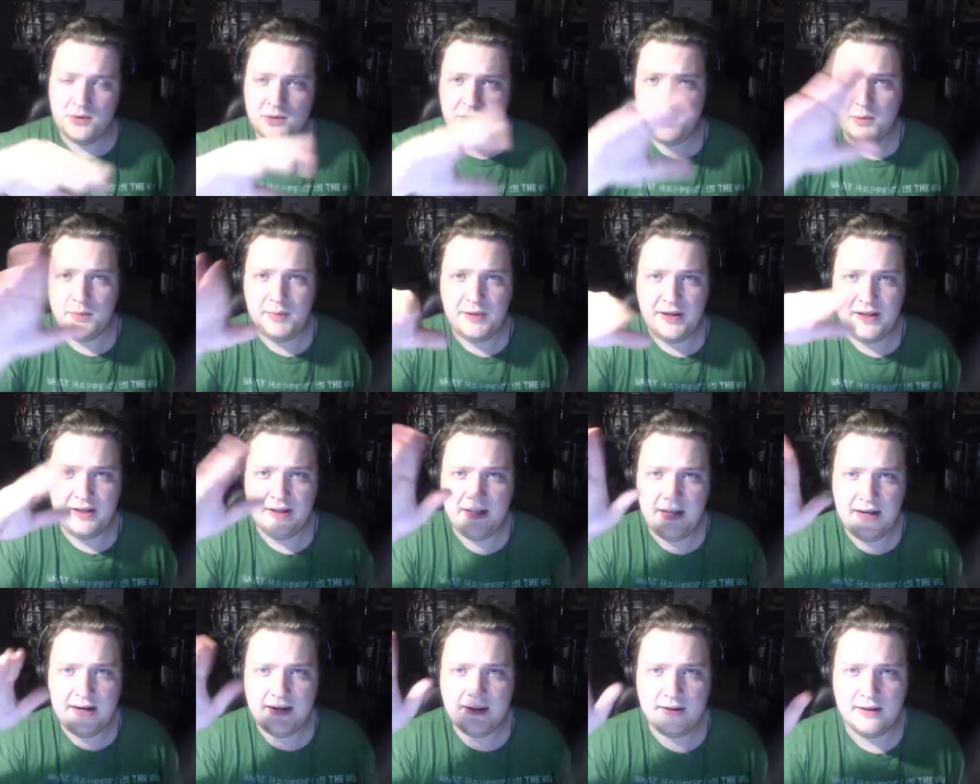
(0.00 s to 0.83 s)
was opening
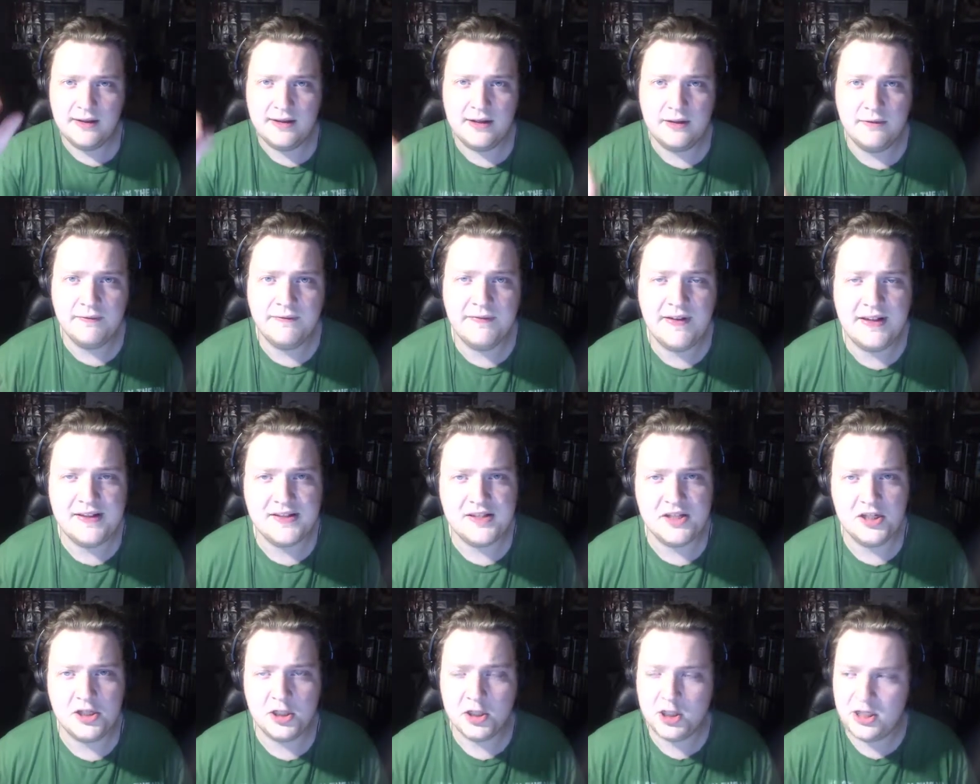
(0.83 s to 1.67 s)
like little
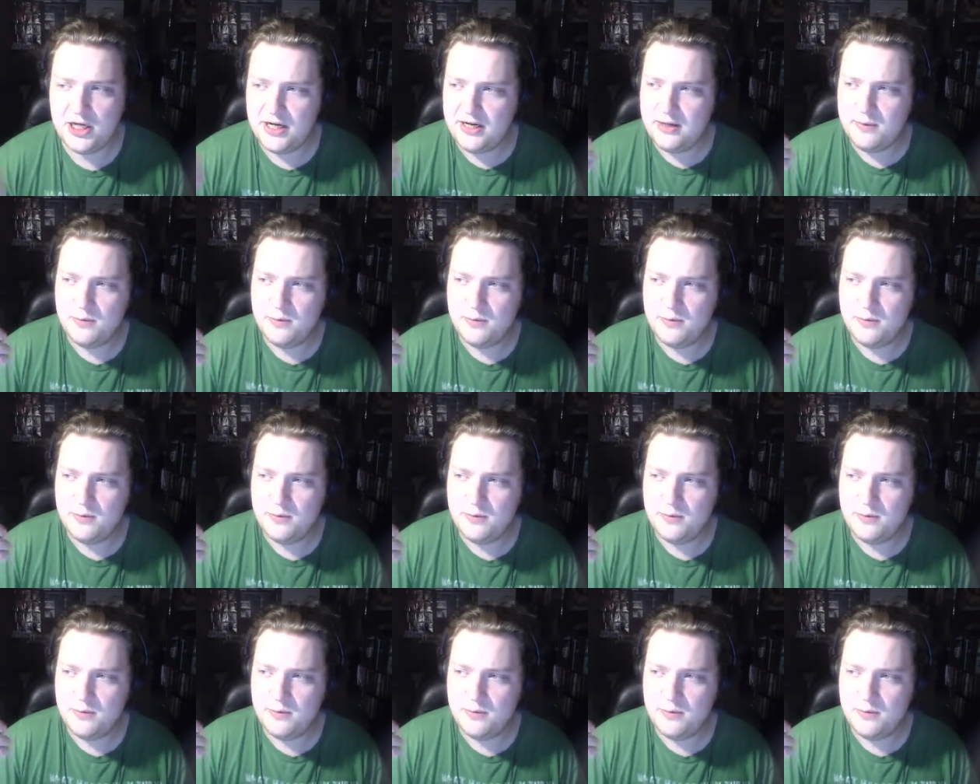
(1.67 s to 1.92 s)
vents and shit,